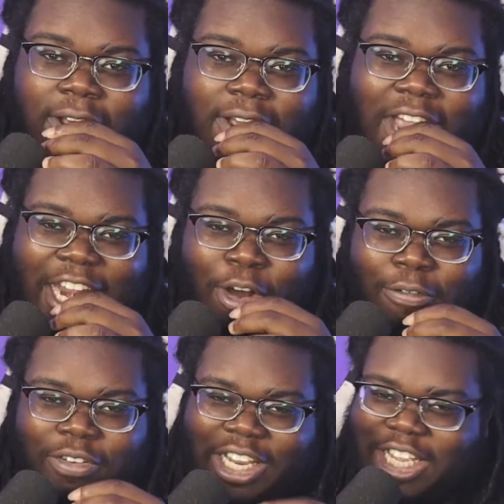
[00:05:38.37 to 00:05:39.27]
And
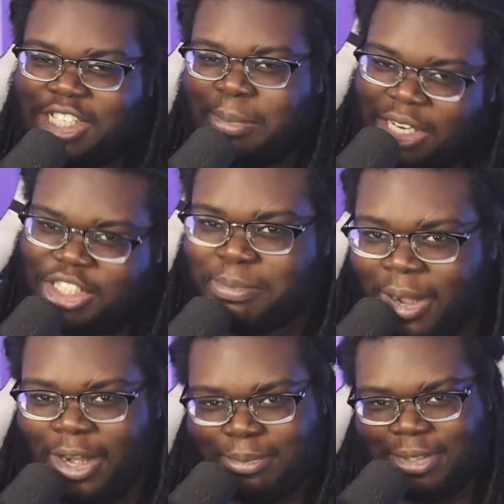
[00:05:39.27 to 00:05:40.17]
hopefully he smashes
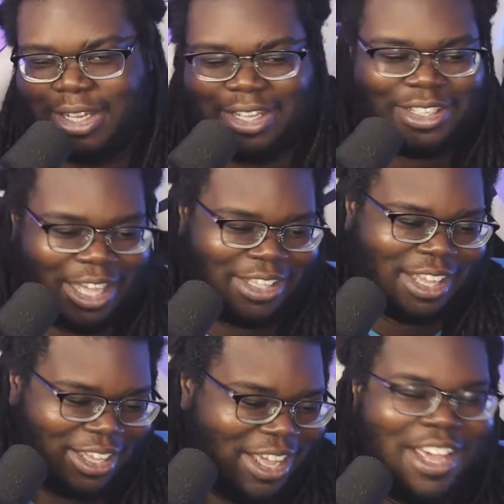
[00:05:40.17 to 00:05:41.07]
mom.
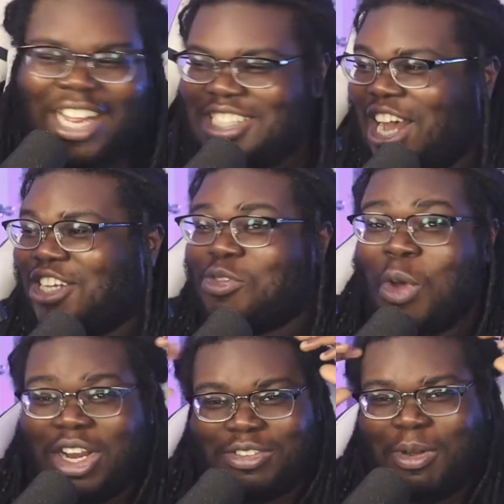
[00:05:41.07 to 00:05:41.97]
That sounds weird
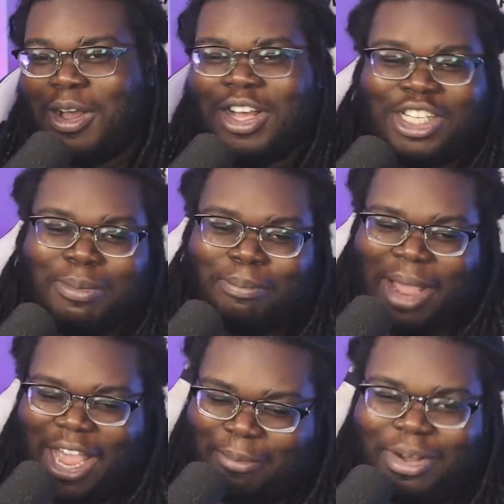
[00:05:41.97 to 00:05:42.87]
as ma'am.